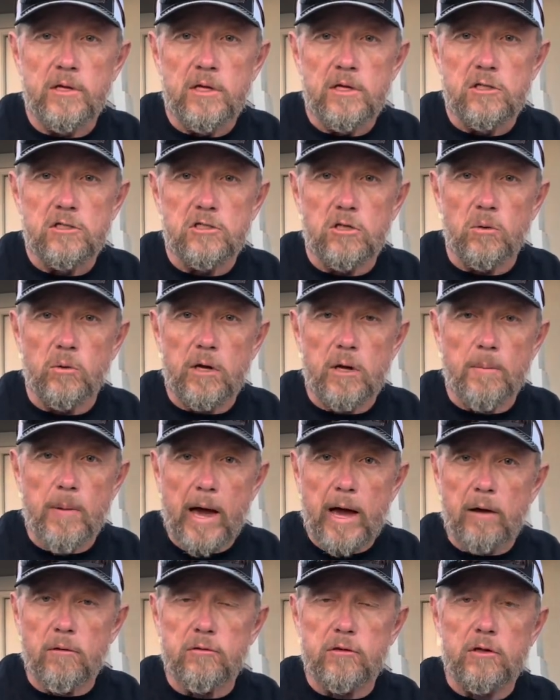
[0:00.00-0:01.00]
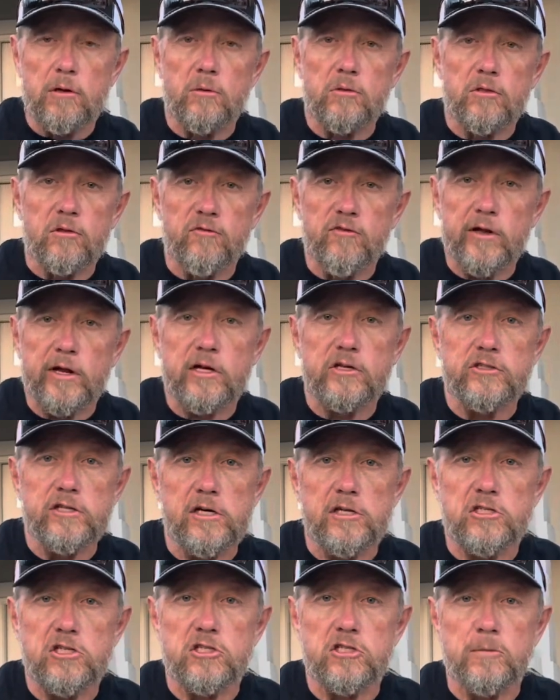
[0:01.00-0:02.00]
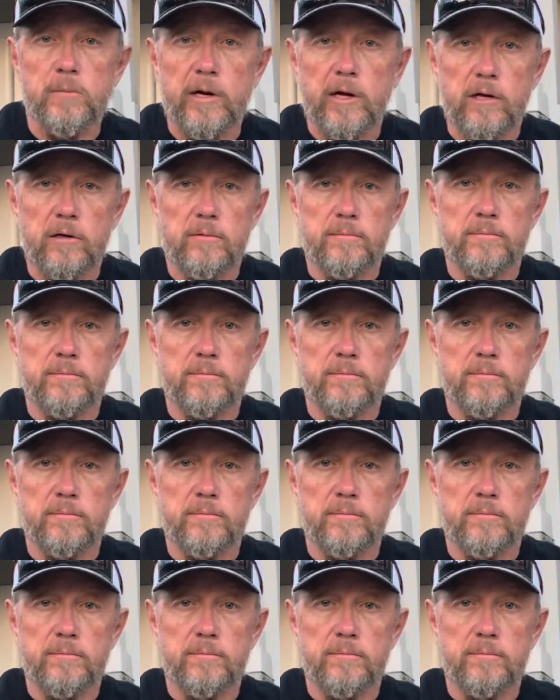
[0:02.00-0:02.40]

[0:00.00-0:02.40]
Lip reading: So we'll get back with you with the figures here in just a minute.